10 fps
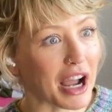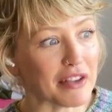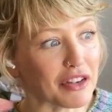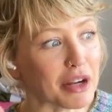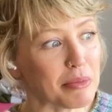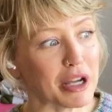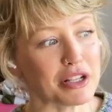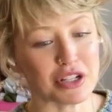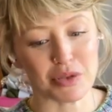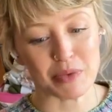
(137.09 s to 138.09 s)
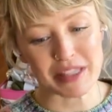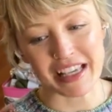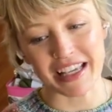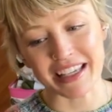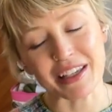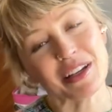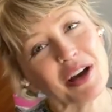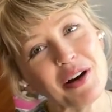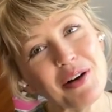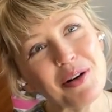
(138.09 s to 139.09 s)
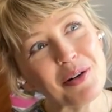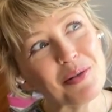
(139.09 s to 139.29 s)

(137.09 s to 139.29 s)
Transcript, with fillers: I very much was like, you know,